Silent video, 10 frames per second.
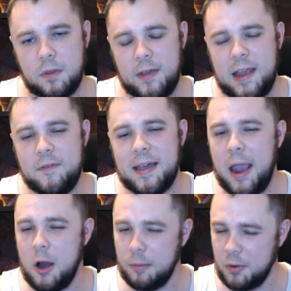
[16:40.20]
If they have,
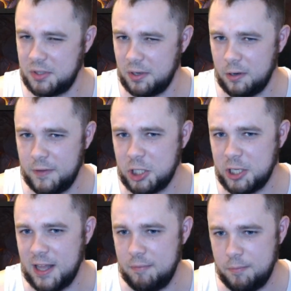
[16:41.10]
like, Erebos
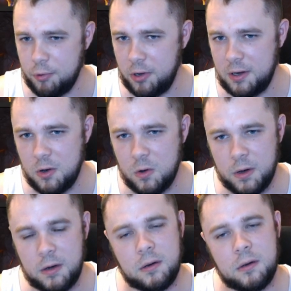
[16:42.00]
intervention, that'd be pretty
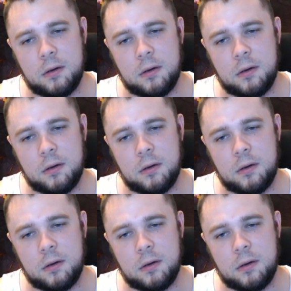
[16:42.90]
annoying.